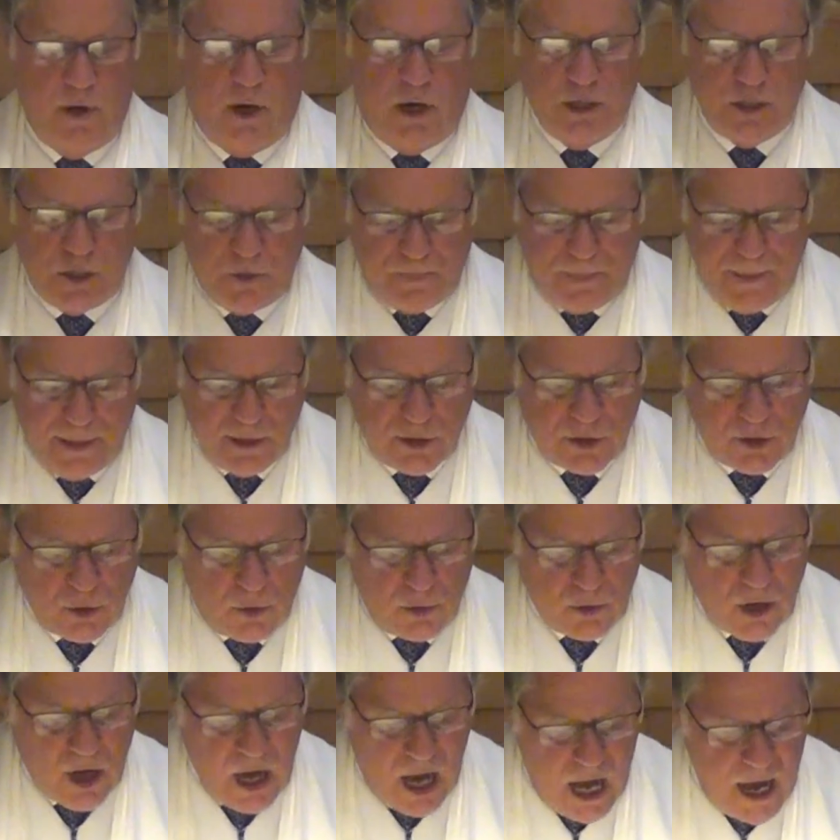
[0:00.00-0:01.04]
Our
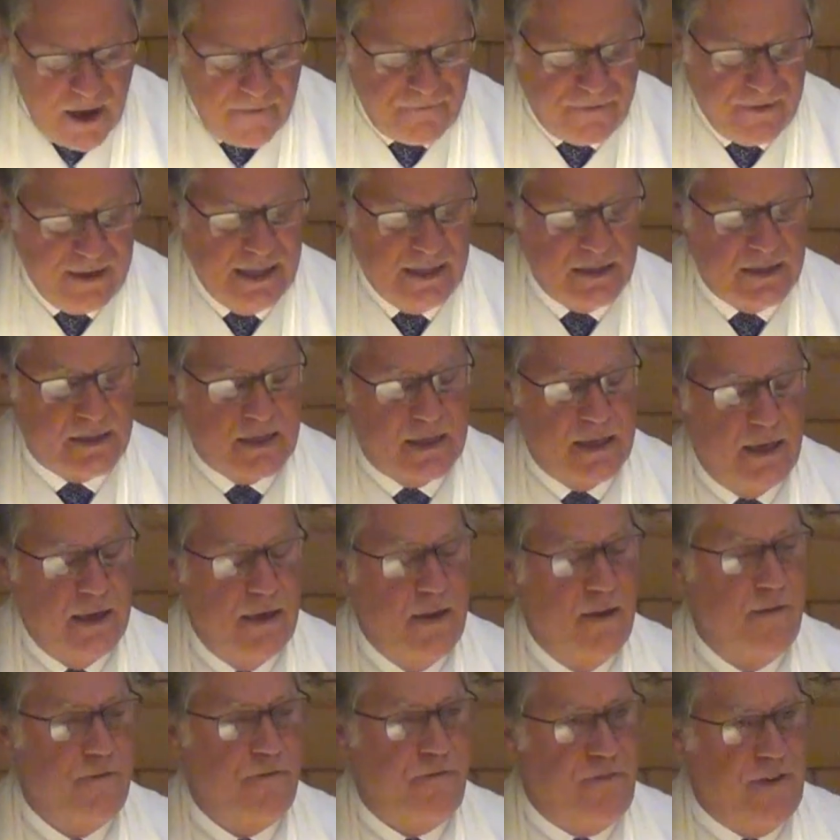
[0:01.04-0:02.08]
spiritual confidence
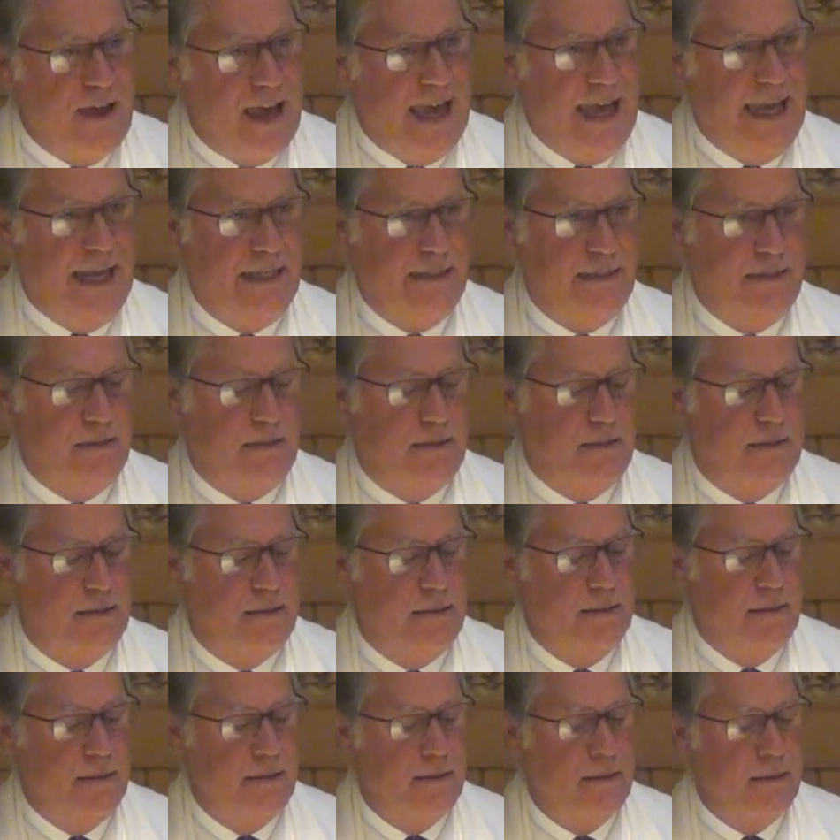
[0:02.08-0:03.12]
fades.
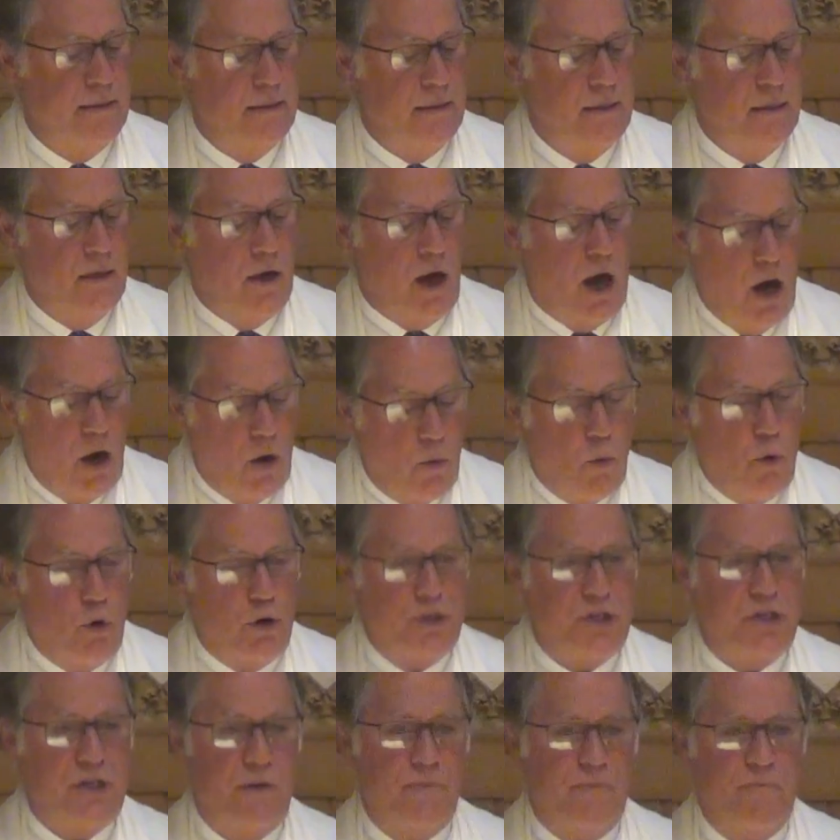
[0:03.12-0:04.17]
Our
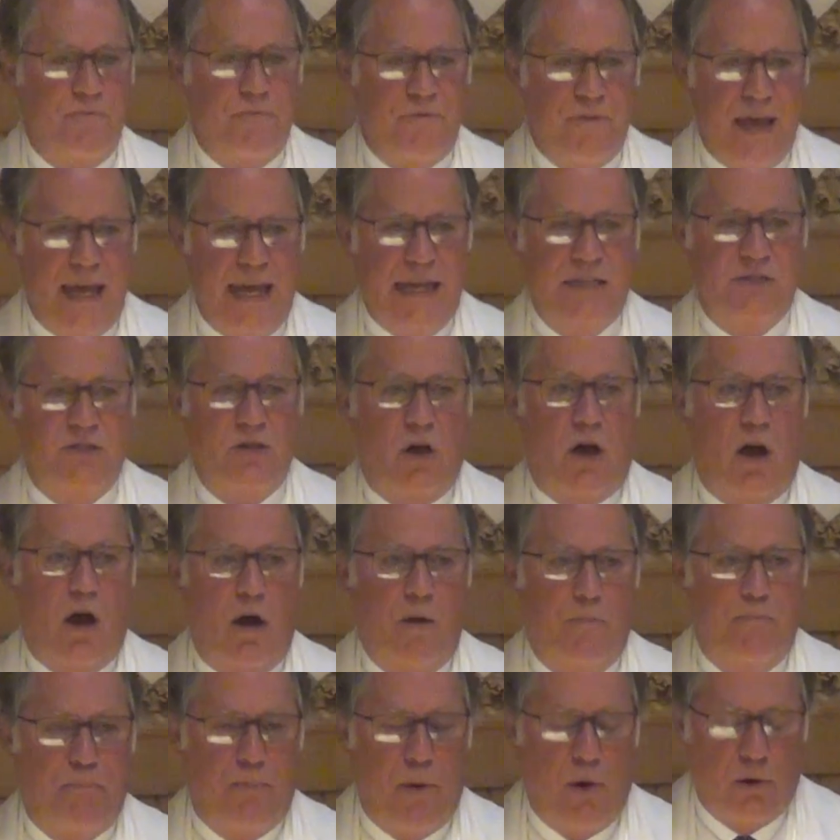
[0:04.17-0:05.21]
worship fades.
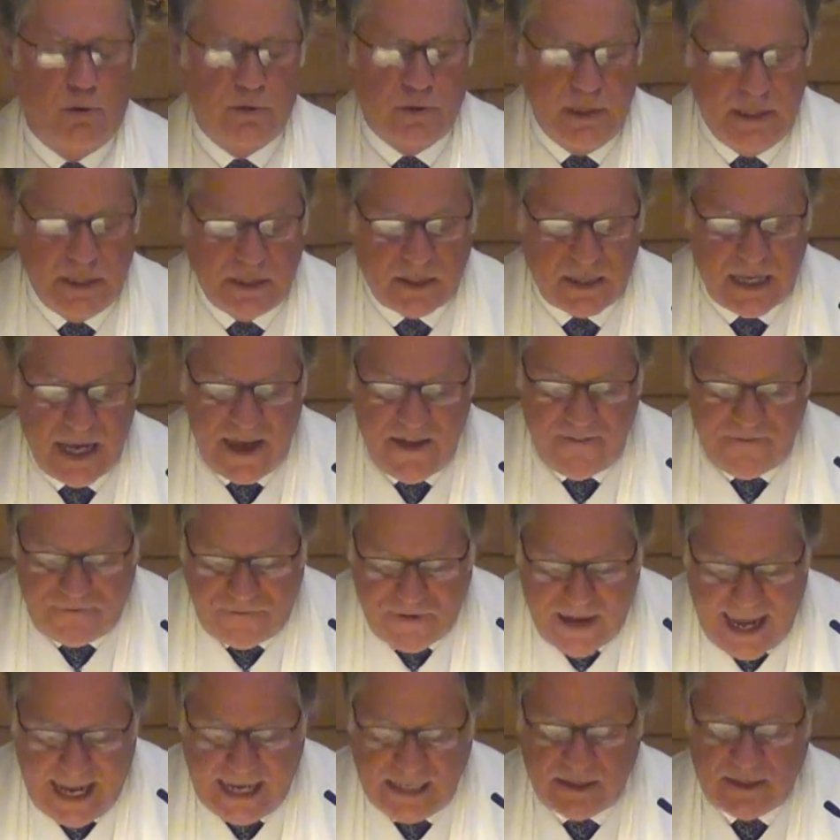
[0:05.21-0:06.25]
Our boldness
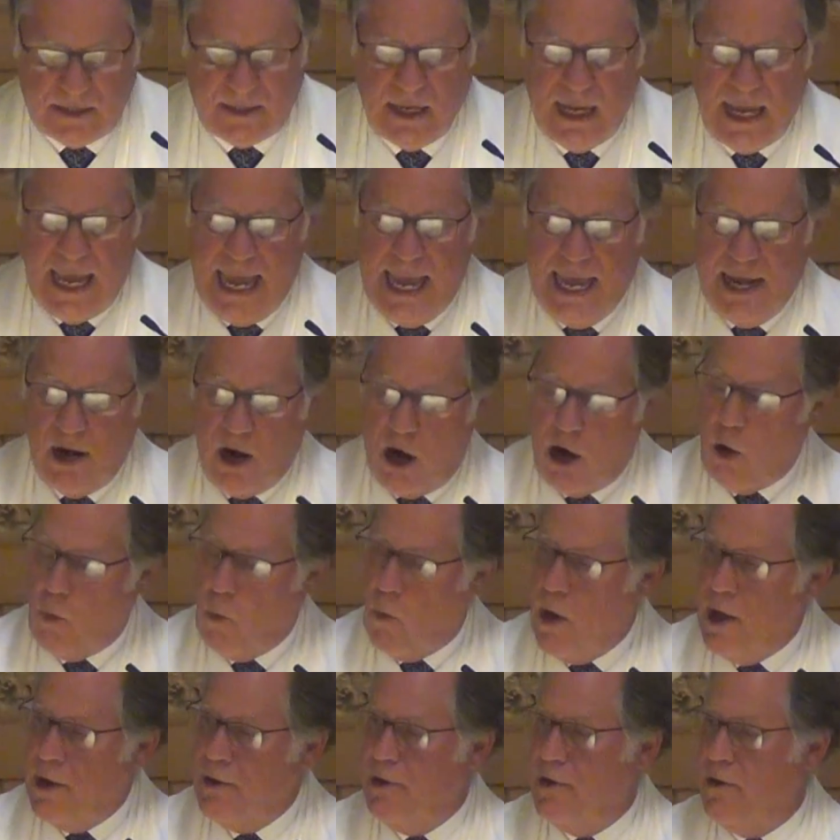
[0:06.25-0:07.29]
fades. And
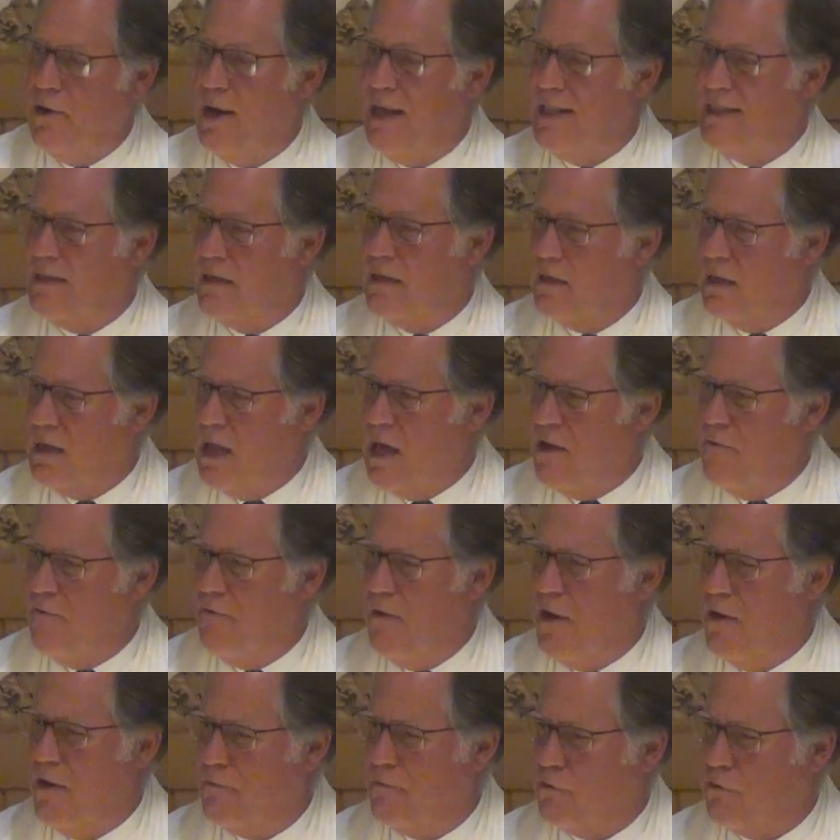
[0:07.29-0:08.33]
our wonder at the
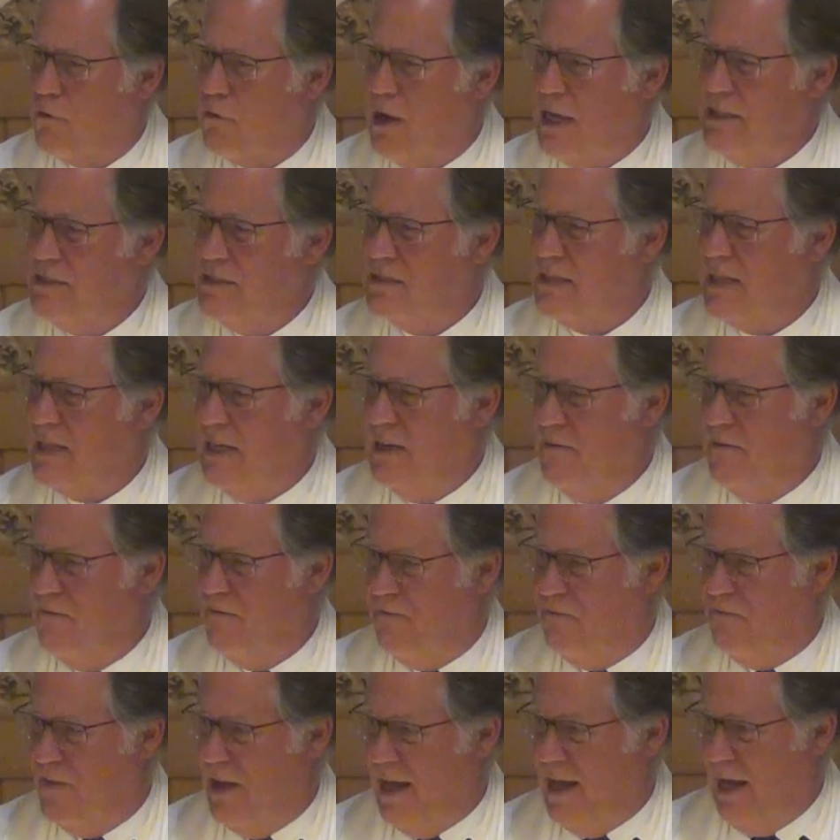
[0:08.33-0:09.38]
love of Christ can
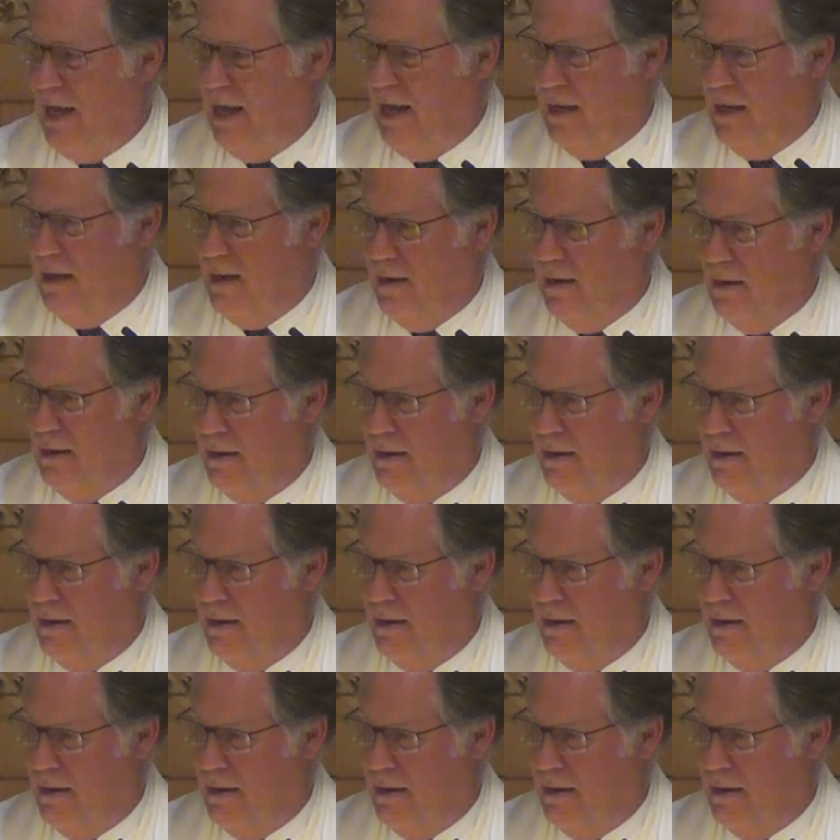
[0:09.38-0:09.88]
fade.